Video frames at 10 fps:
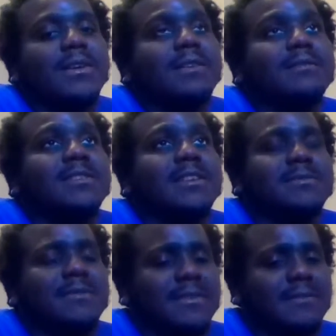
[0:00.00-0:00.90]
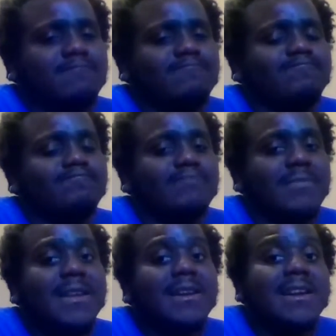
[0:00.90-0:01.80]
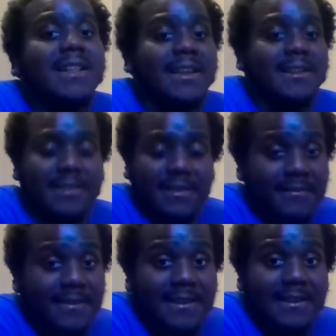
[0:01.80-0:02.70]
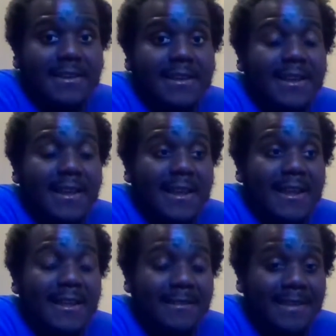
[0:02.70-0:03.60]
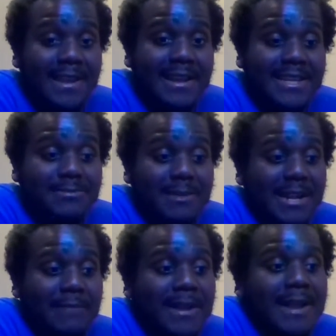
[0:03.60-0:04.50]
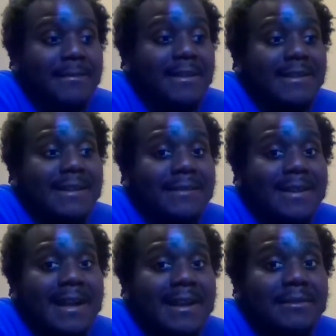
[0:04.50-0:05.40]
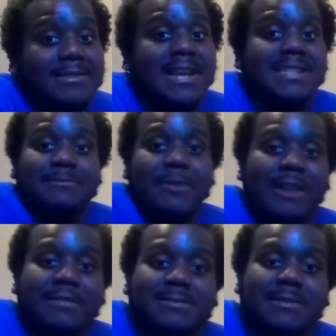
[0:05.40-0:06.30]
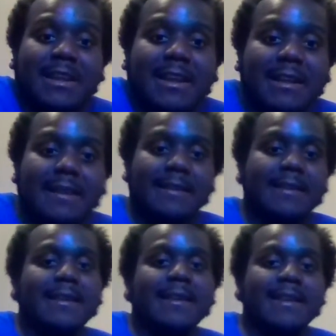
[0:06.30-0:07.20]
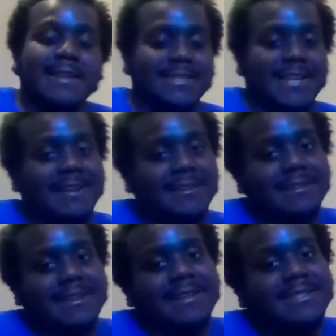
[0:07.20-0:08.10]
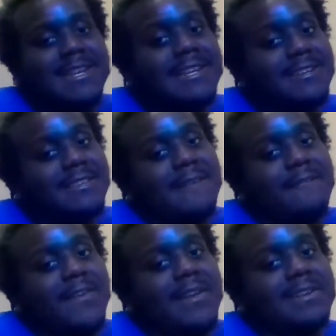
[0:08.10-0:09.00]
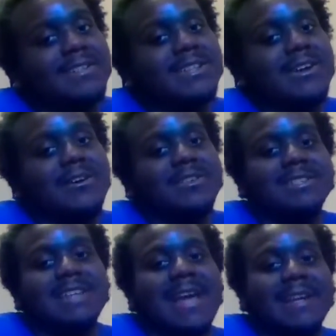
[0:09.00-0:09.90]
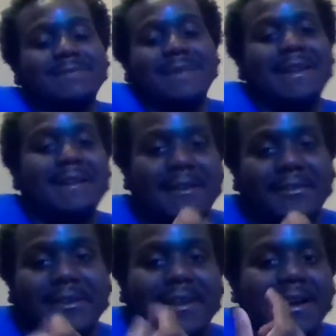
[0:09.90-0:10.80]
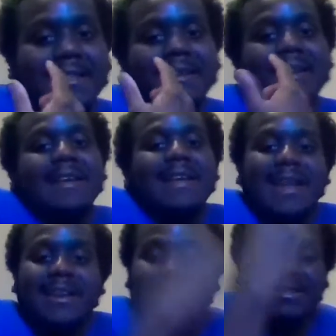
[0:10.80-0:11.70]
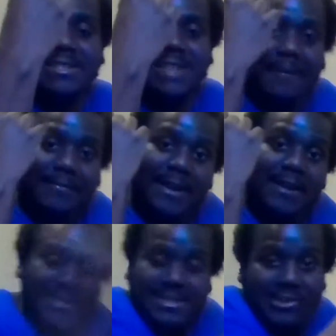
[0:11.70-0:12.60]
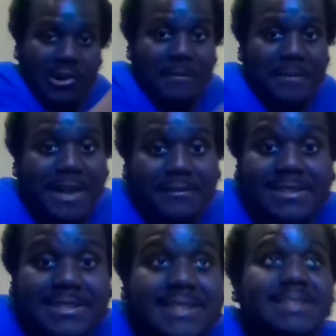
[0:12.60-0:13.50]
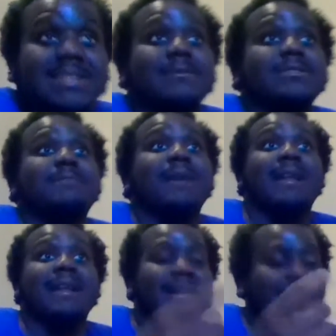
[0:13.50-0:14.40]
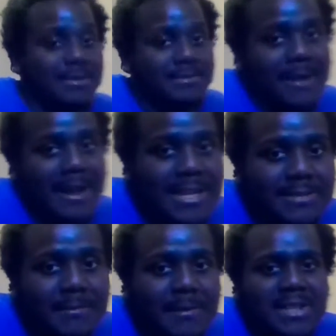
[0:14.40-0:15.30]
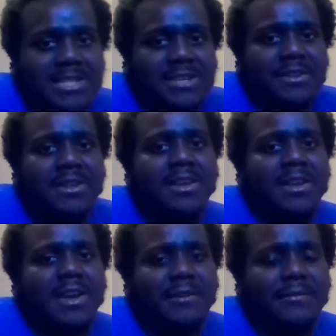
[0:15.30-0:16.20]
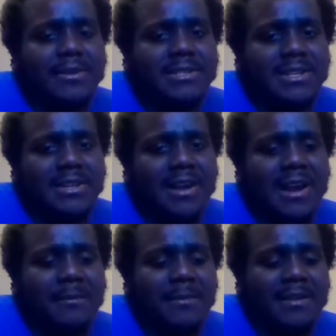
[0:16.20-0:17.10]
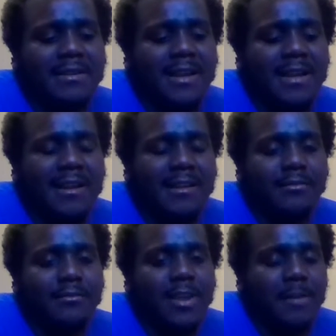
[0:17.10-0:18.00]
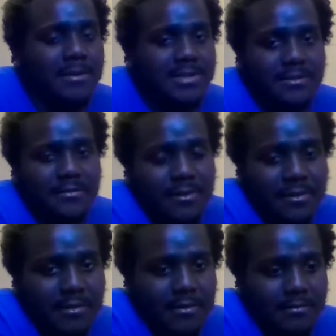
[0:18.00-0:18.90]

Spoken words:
Try to catch my... Like, you think he got swatted away, but in reality it was actually part of his plan. He took the Infinity Stones because they actually made another gauntlet and used to snap Thanos' army out of existence in the most badass way possible. Unfortunately, the Iron Man died. Everybody was at the funeral.